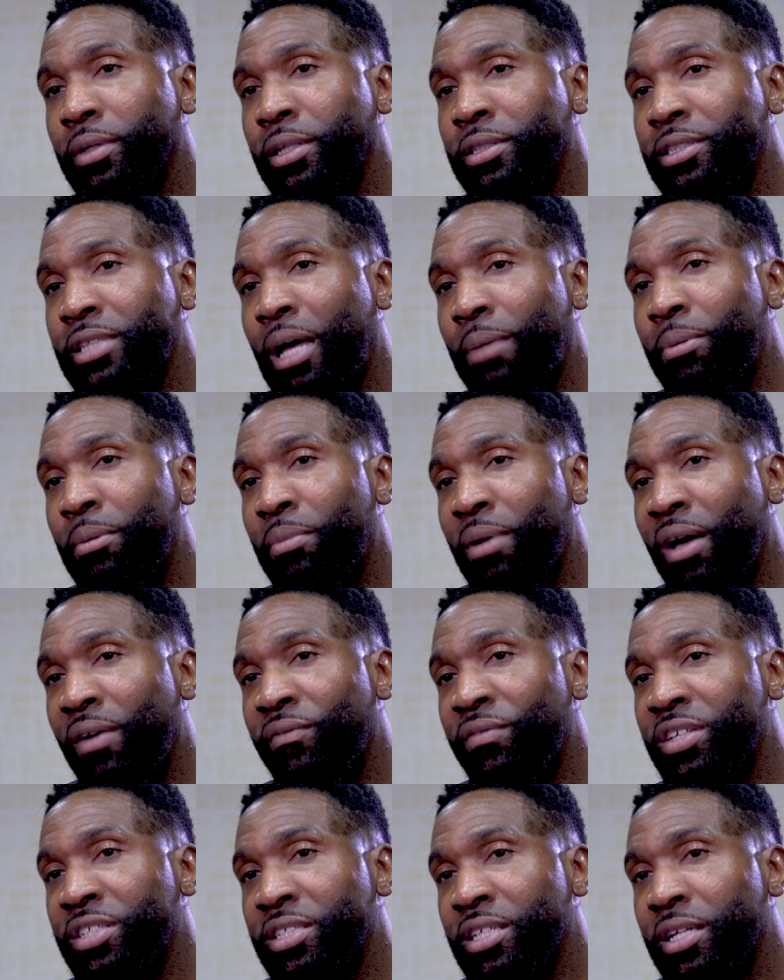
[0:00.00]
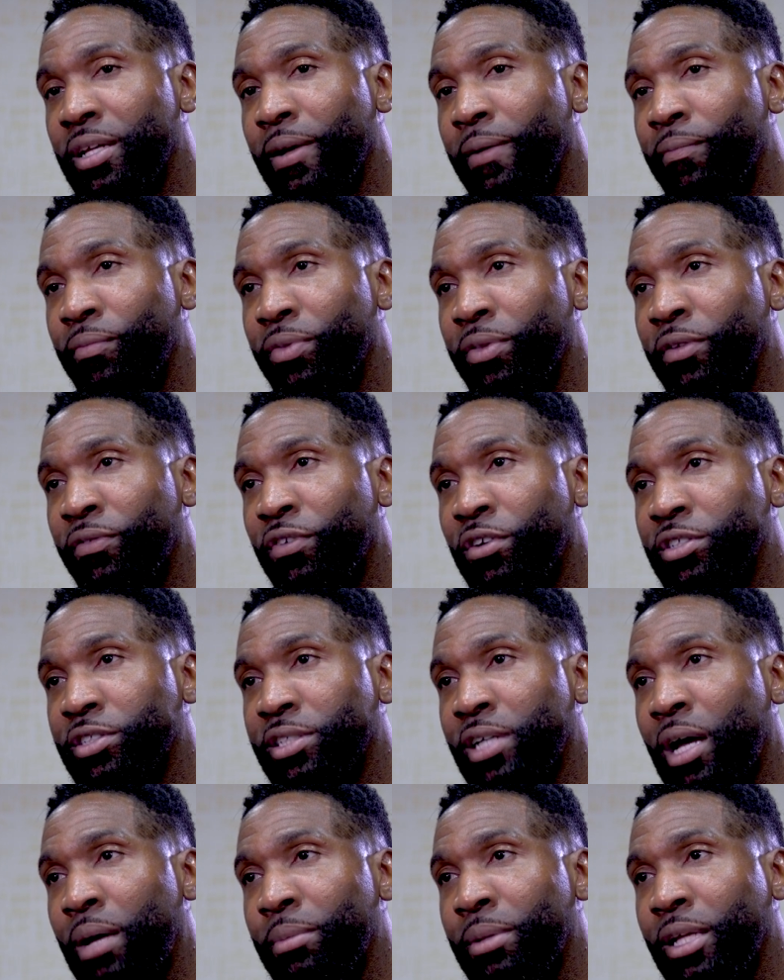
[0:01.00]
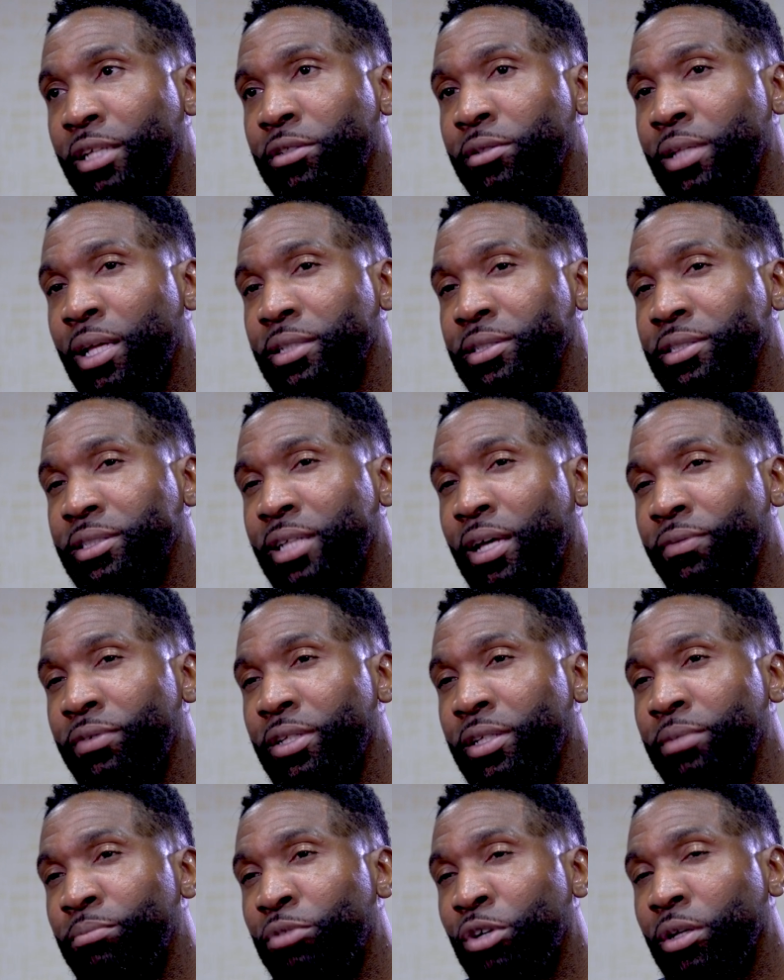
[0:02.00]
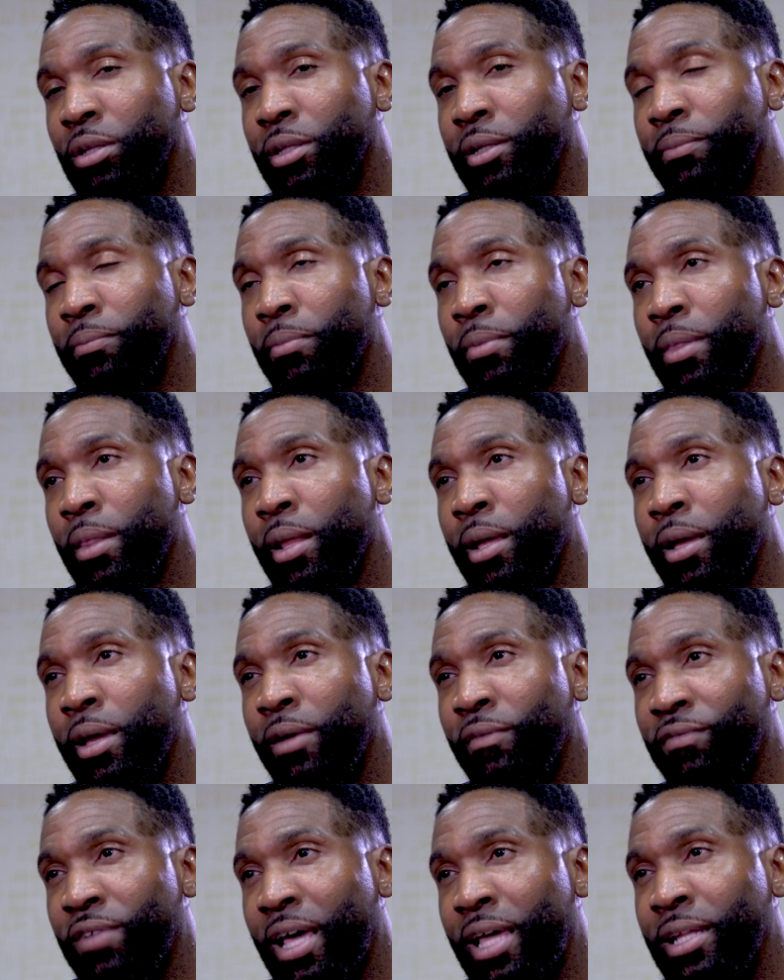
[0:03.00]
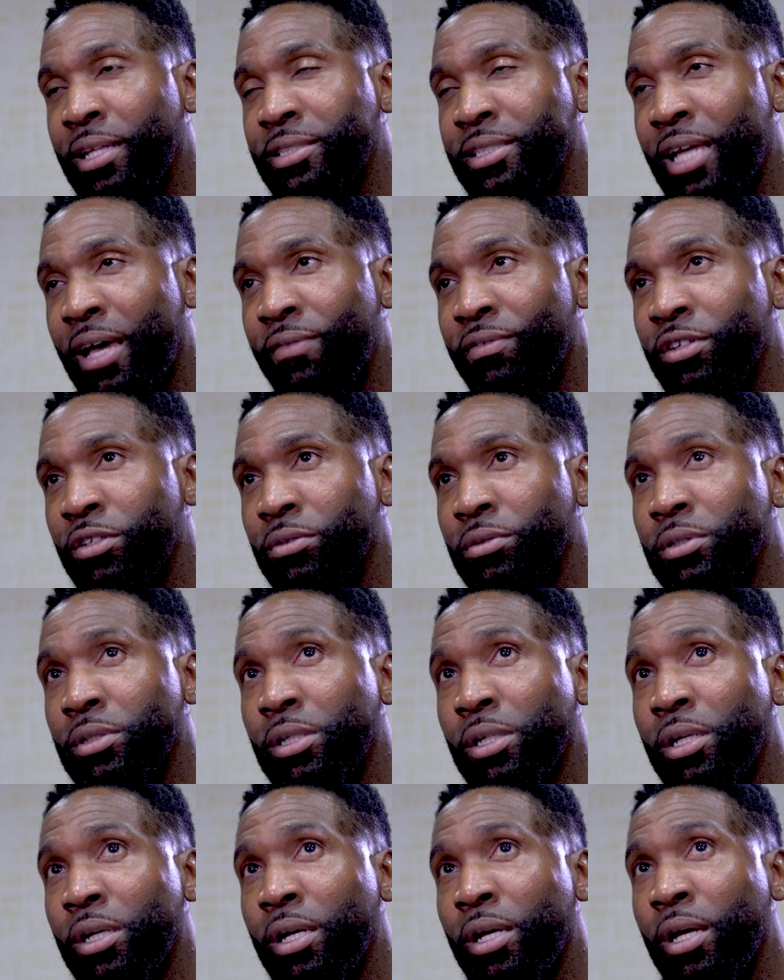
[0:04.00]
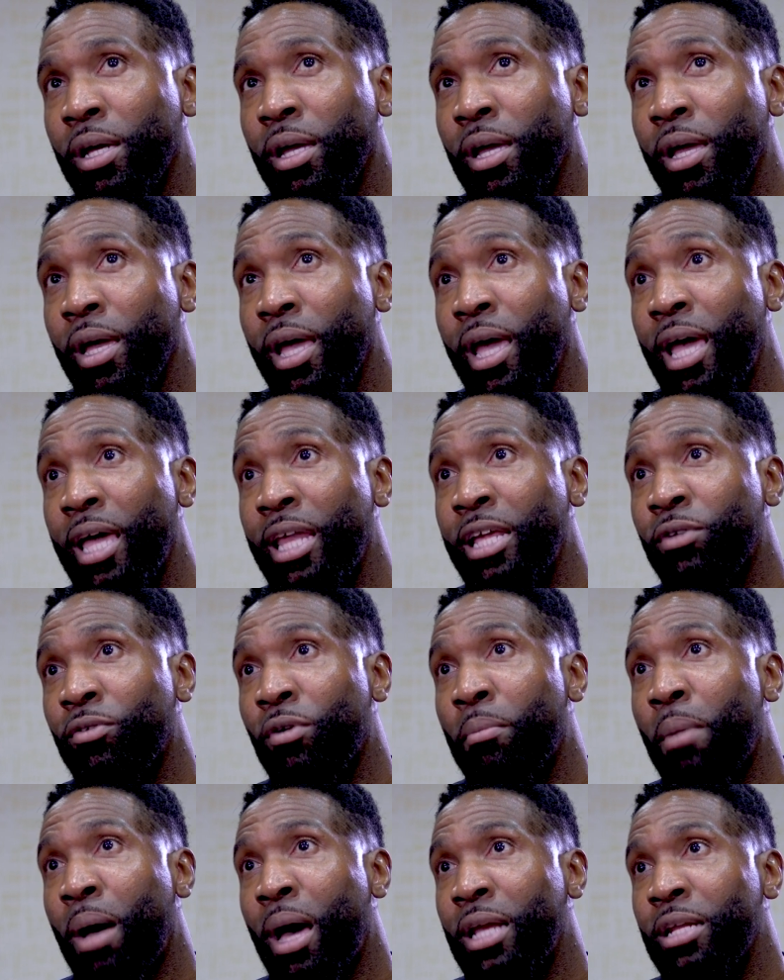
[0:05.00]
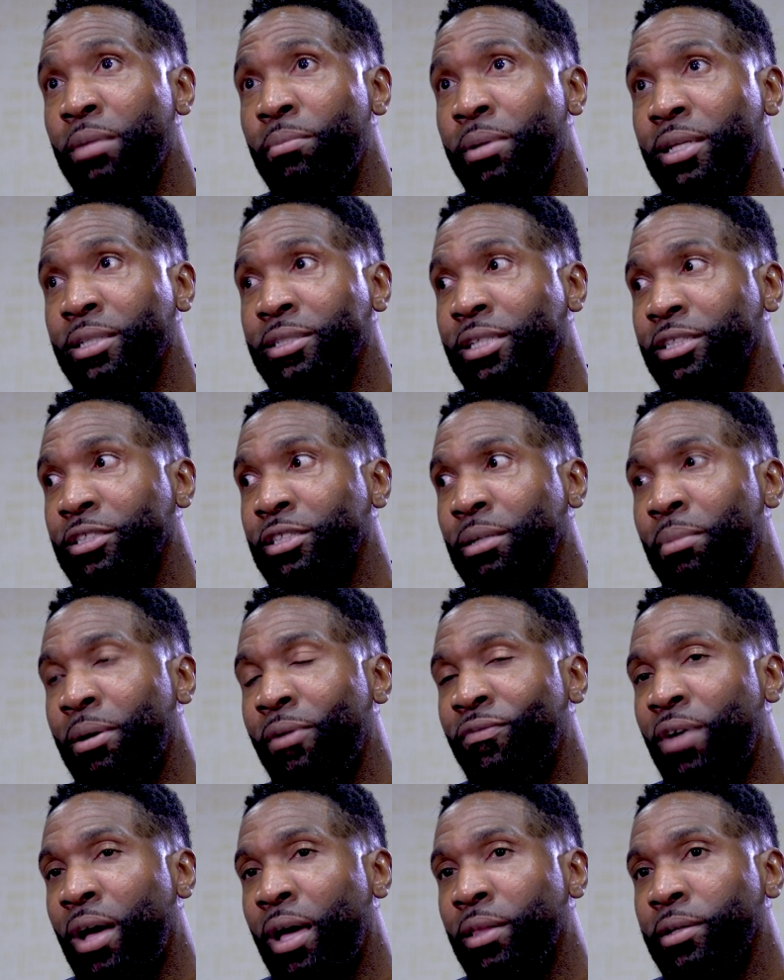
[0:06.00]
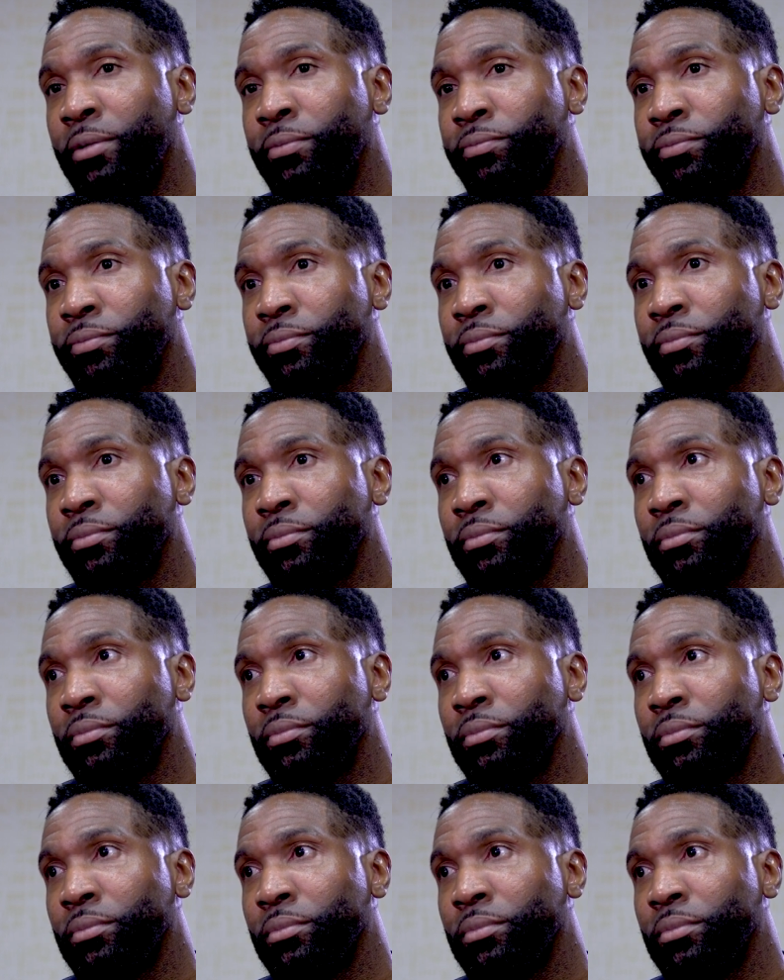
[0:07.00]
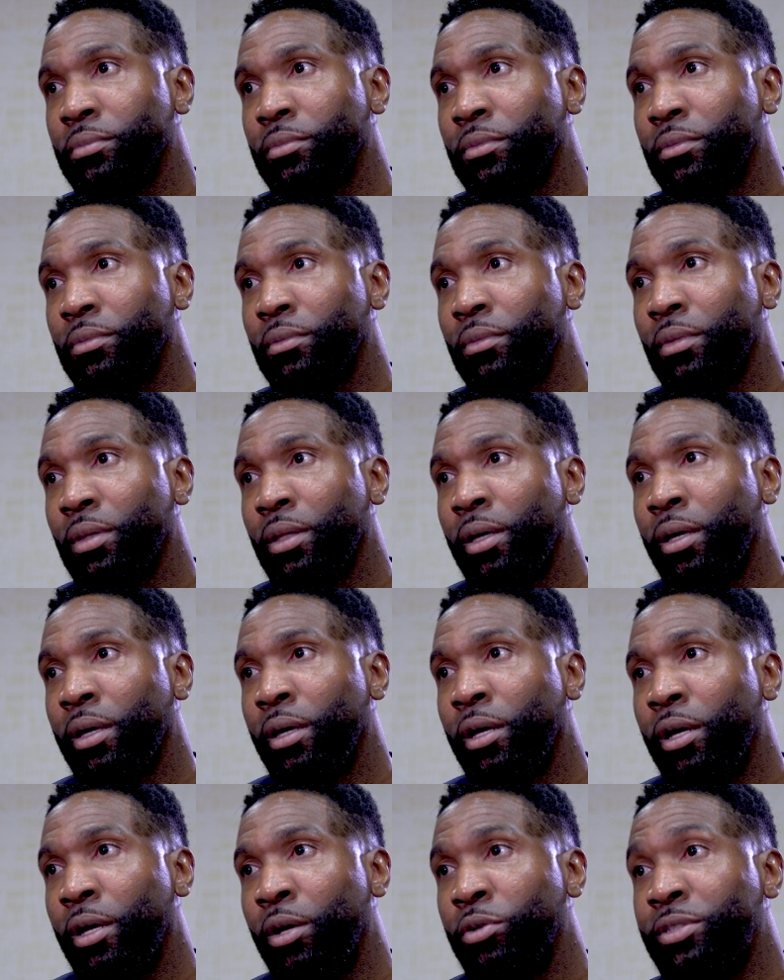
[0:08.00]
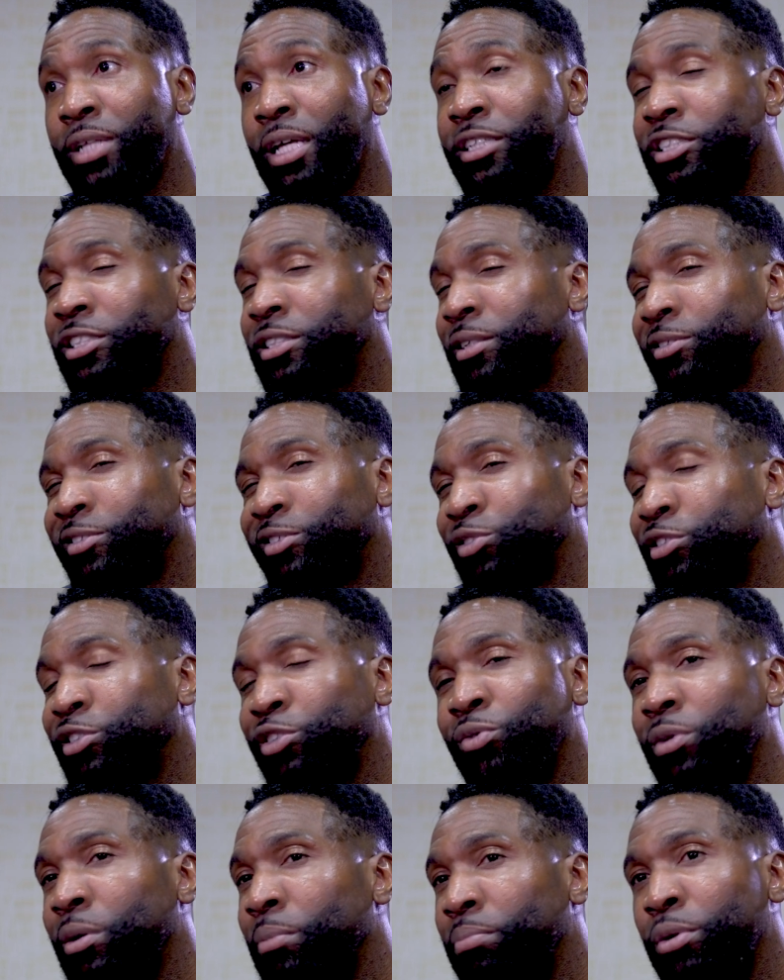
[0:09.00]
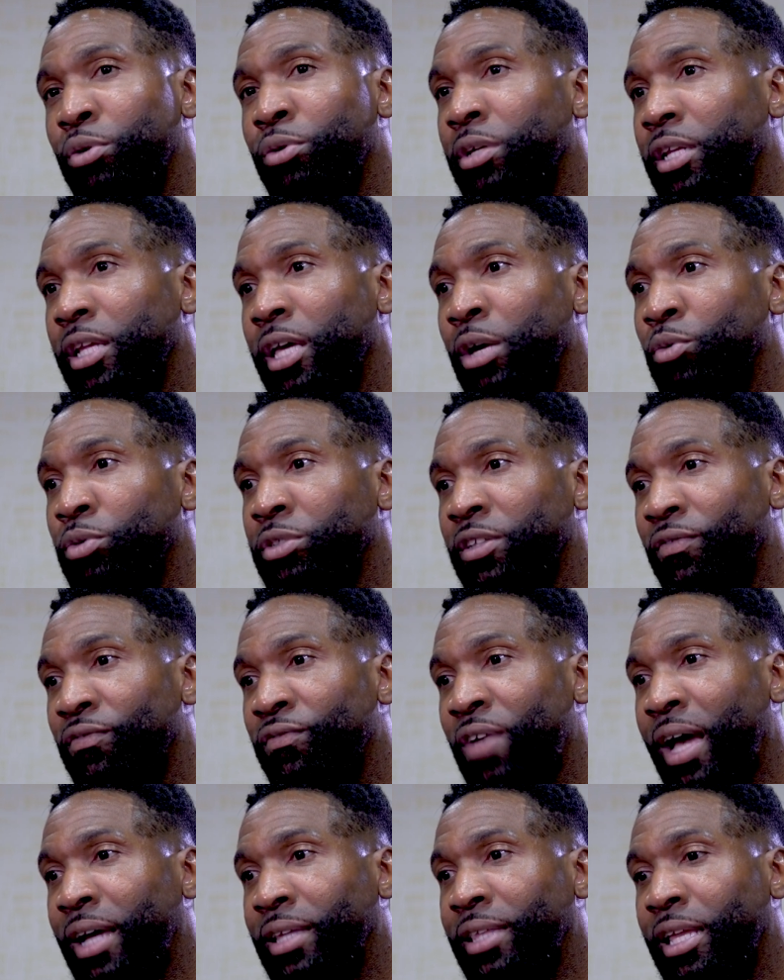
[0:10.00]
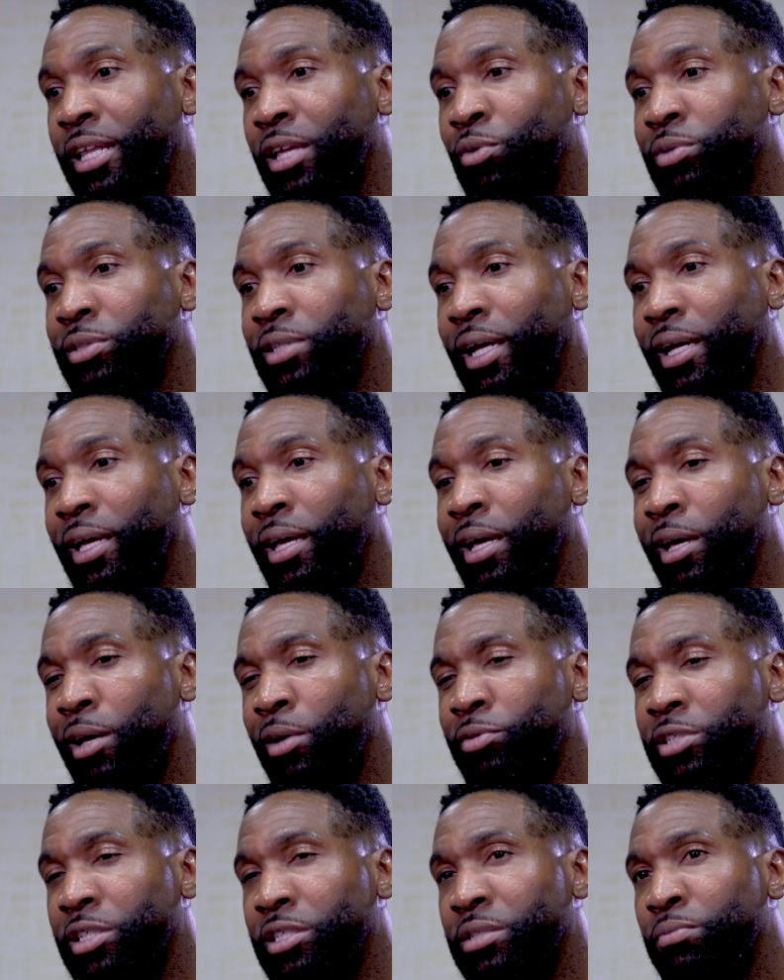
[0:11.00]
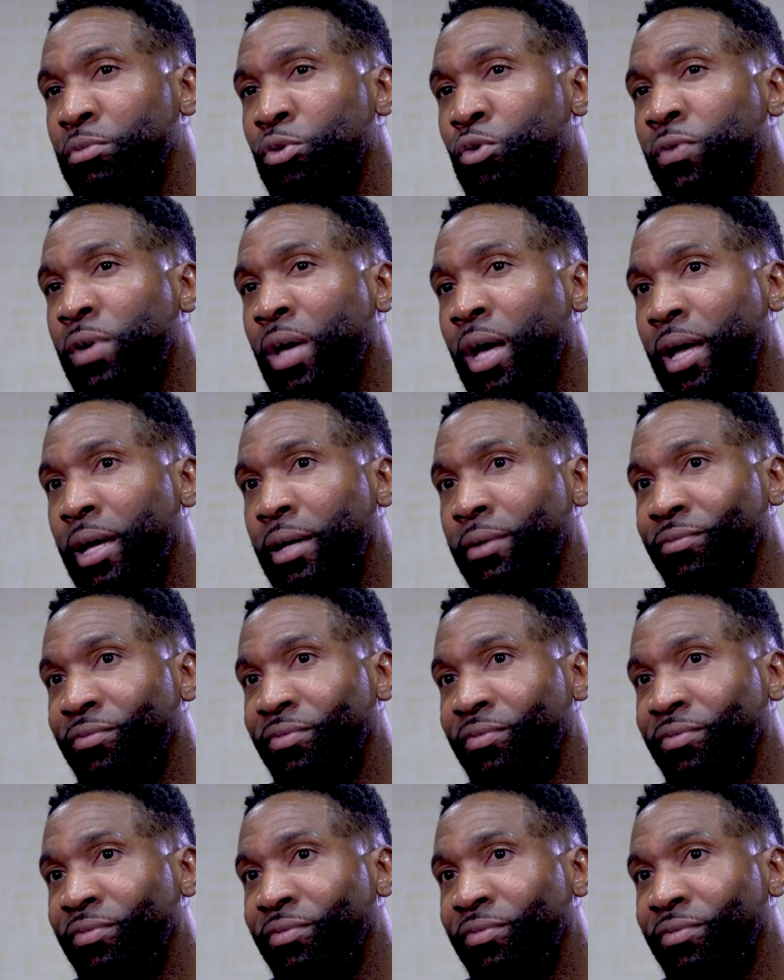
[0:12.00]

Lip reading: and stopping by visiting the first time in like 2007 in Brooklyn, in Flatlands Avenue. And he reminded me, it's like my father. He was not just the suit that booted, it was the fact that he was a smooth guy.